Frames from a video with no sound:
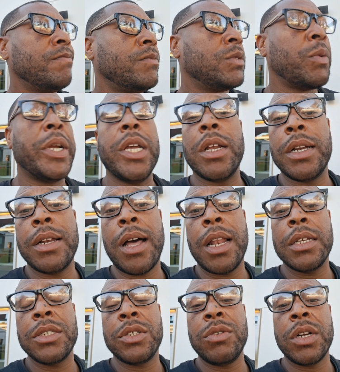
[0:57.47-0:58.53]
$300,
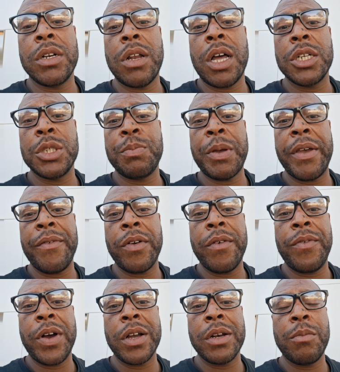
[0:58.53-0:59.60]
$200 you pay for a fucking